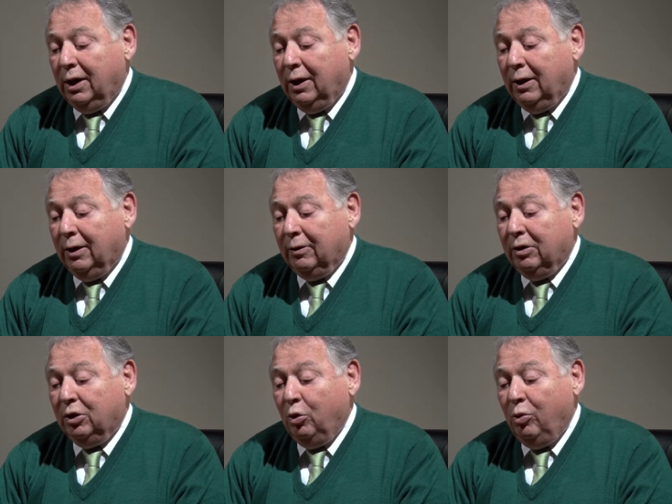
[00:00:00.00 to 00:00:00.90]
uh,
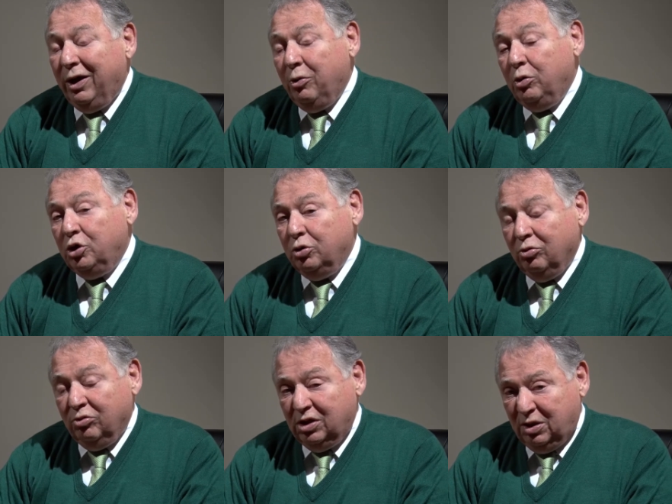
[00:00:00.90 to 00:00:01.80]
the way in which you
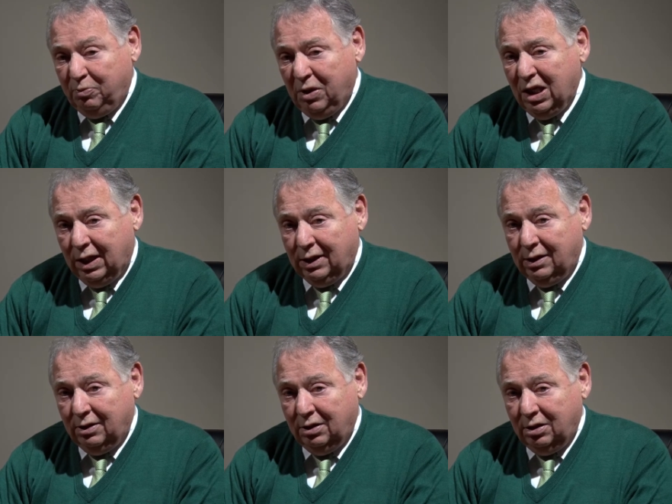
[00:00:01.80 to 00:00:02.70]

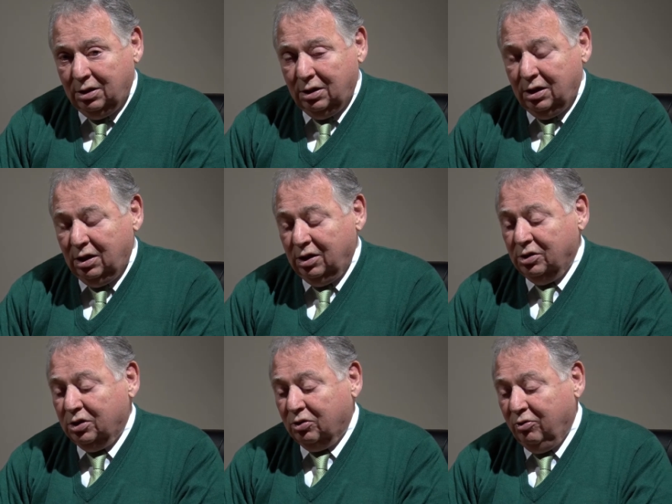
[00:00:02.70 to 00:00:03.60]
respond
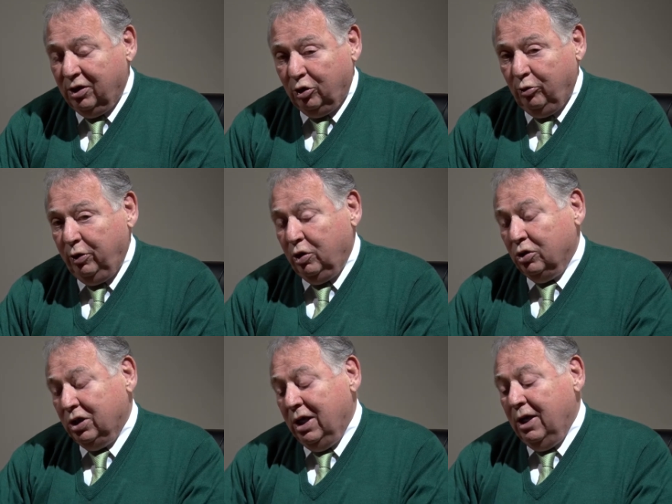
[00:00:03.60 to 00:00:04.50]
is critical
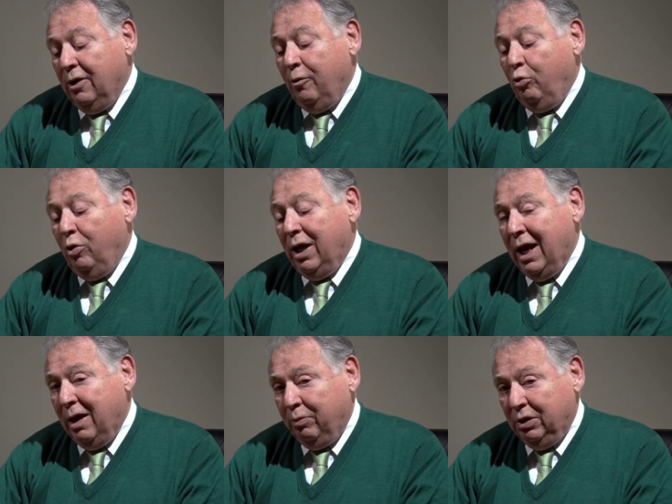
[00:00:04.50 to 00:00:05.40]
because what
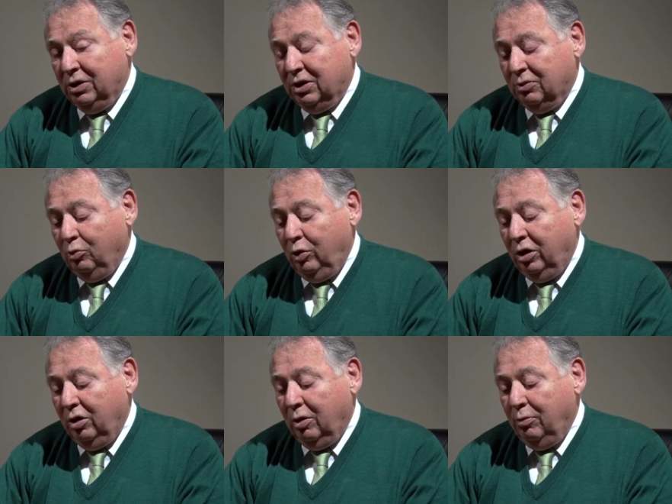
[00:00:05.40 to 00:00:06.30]
happens
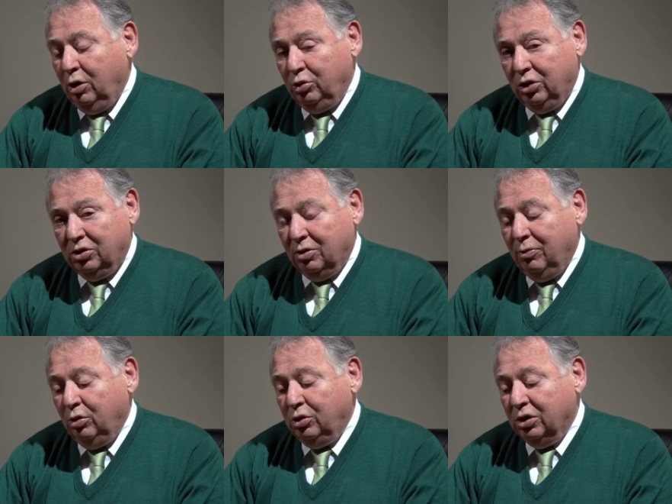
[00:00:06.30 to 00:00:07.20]
with emotions,
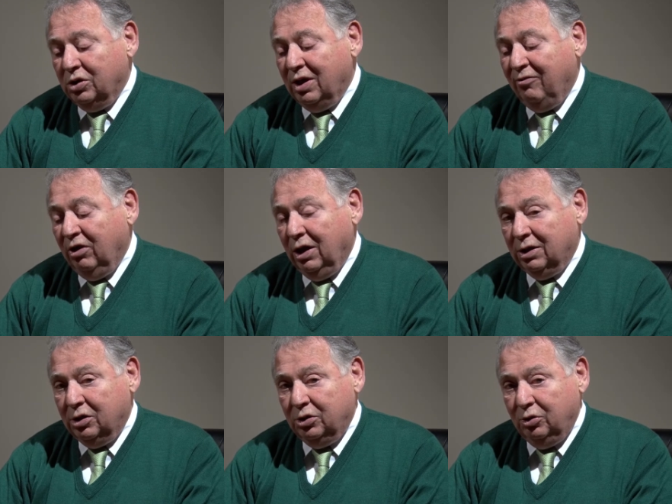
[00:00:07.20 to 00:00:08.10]
emotions have a
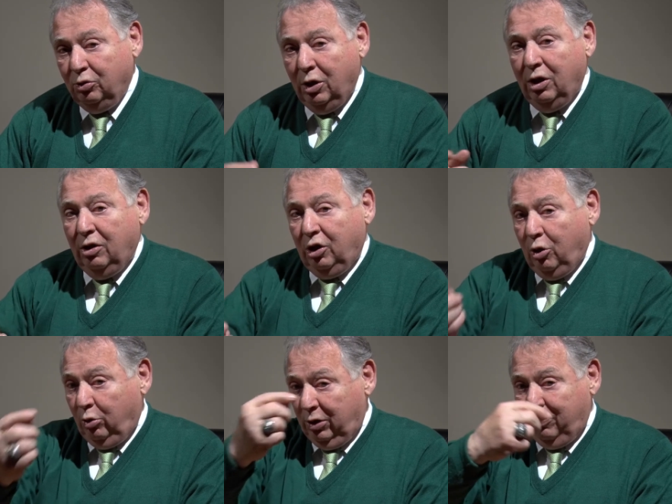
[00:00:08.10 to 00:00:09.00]
lot to do
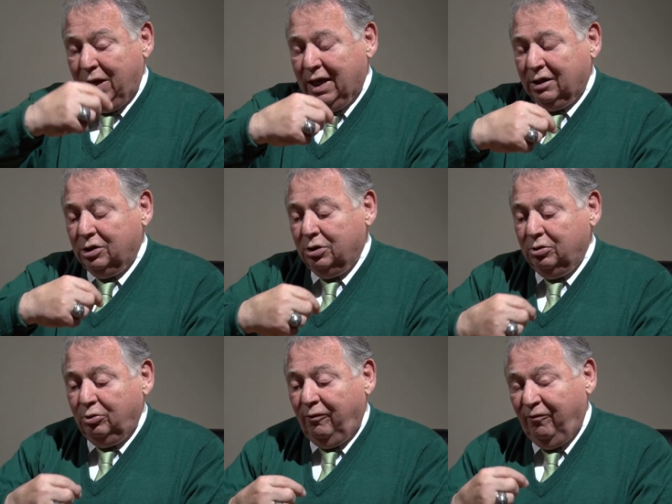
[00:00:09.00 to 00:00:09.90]
going back
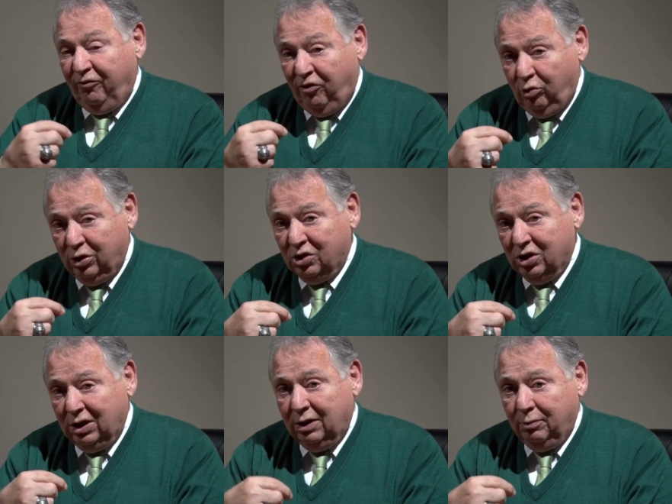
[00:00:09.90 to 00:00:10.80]
to
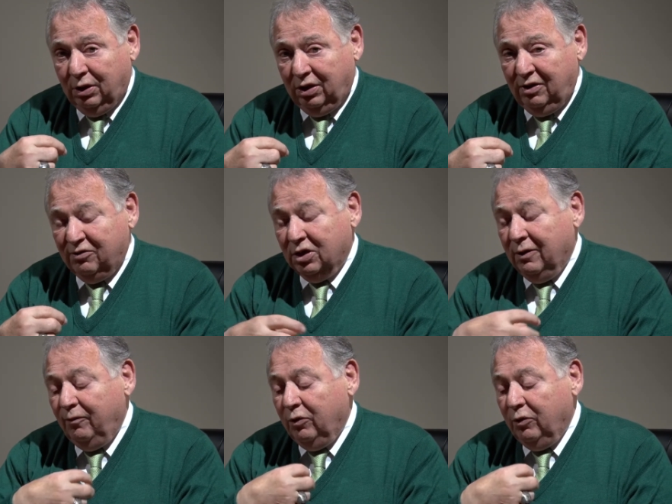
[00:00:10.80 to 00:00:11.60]
focusing and beliefs.